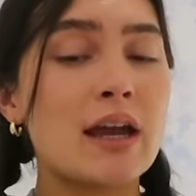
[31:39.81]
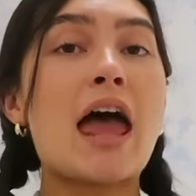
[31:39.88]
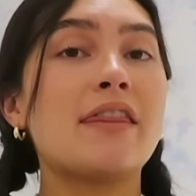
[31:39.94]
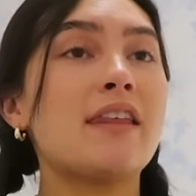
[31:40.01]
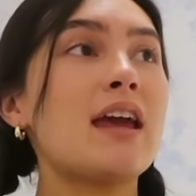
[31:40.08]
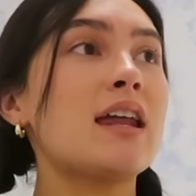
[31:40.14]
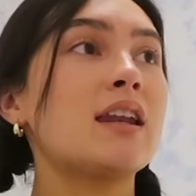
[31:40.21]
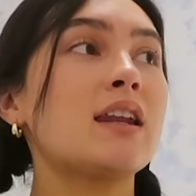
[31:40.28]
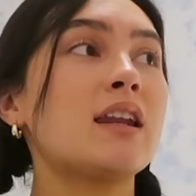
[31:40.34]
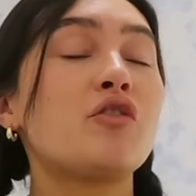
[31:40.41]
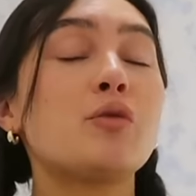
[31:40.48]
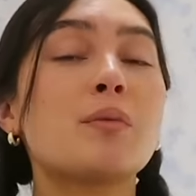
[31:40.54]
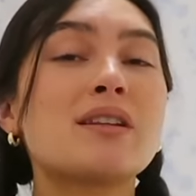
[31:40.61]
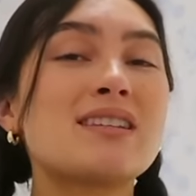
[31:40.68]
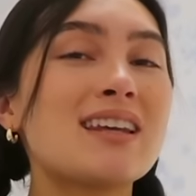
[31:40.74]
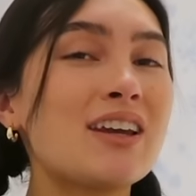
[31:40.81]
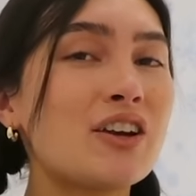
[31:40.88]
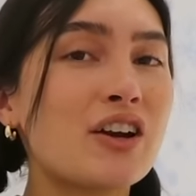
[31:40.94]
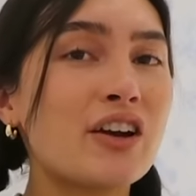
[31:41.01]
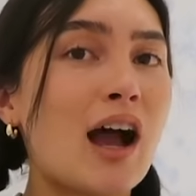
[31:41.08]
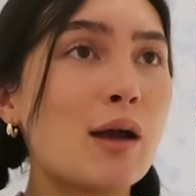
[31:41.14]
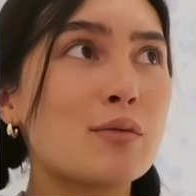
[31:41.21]
And then a few months
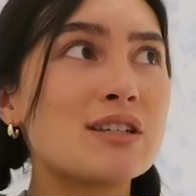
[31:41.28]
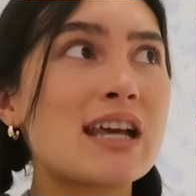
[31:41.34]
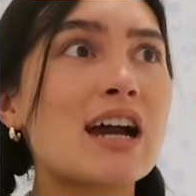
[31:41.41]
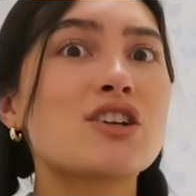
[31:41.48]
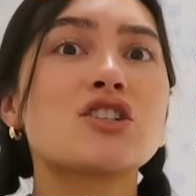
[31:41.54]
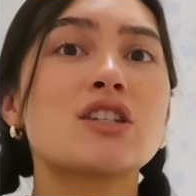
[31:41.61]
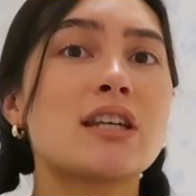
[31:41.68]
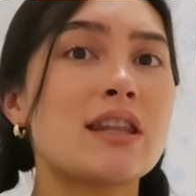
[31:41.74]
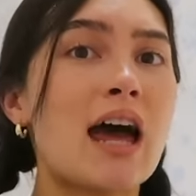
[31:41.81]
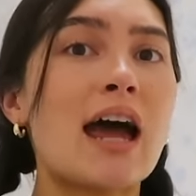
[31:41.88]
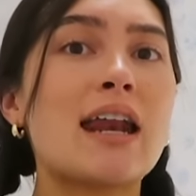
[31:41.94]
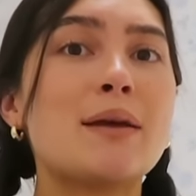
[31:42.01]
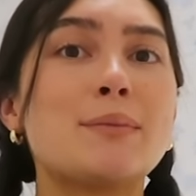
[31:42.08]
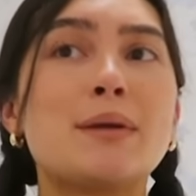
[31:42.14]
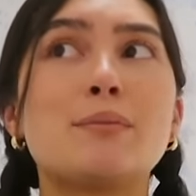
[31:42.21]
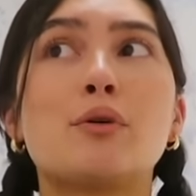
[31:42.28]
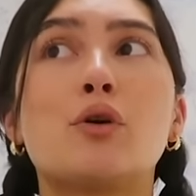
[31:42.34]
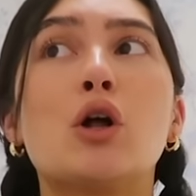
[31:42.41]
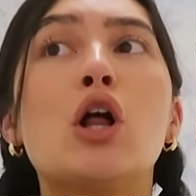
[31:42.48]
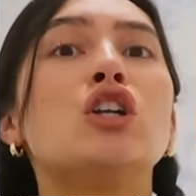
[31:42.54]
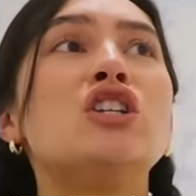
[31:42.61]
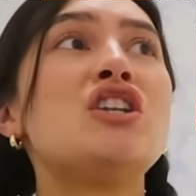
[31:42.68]
later, I was actually that, and
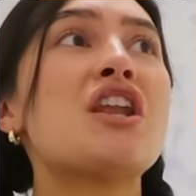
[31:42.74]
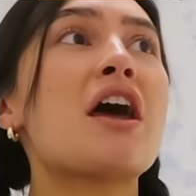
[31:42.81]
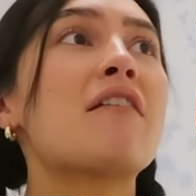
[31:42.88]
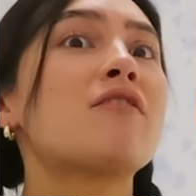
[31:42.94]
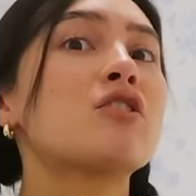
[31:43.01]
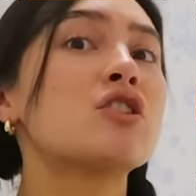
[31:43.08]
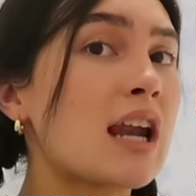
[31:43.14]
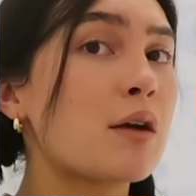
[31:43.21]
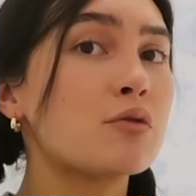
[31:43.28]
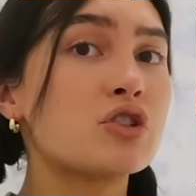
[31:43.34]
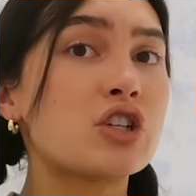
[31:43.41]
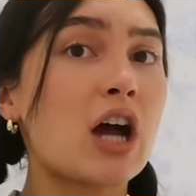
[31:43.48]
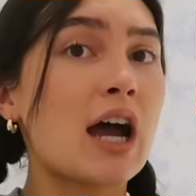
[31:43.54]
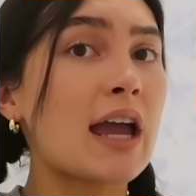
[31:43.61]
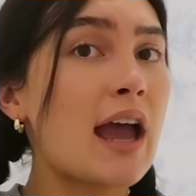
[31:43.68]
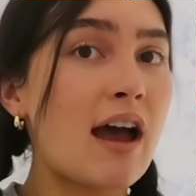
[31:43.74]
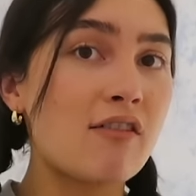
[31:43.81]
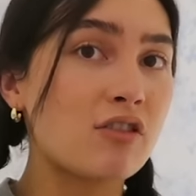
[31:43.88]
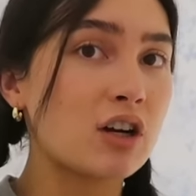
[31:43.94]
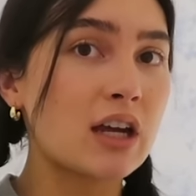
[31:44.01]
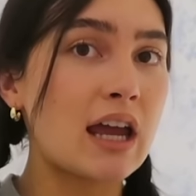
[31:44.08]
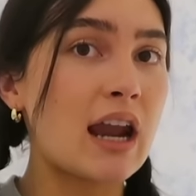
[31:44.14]
people never said I was shy
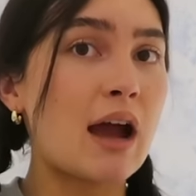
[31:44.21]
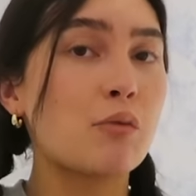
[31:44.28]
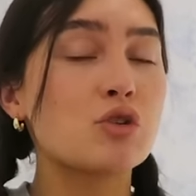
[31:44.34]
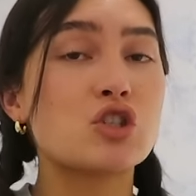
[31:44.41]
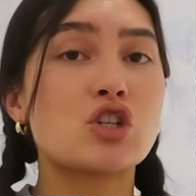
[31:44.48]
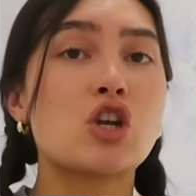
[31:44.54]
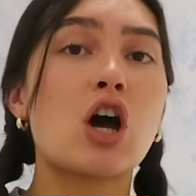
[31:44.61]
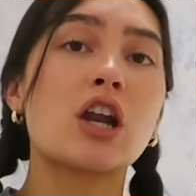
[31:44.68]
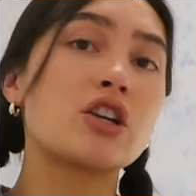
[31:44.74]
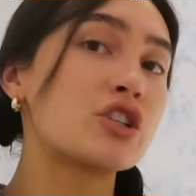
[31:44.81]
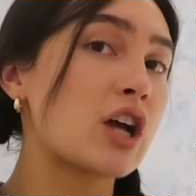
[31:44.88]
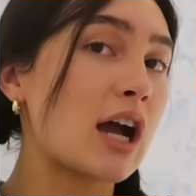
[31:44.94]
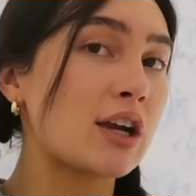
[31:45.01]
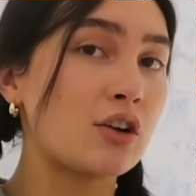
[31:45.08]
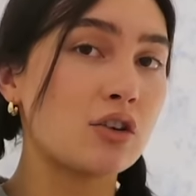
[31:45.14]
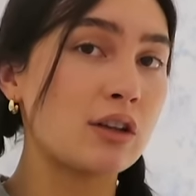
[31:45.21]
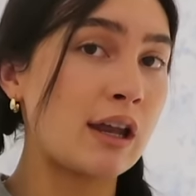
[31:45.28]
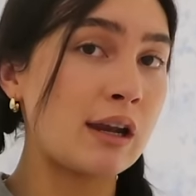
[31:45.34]
ever again. I was not a shy girl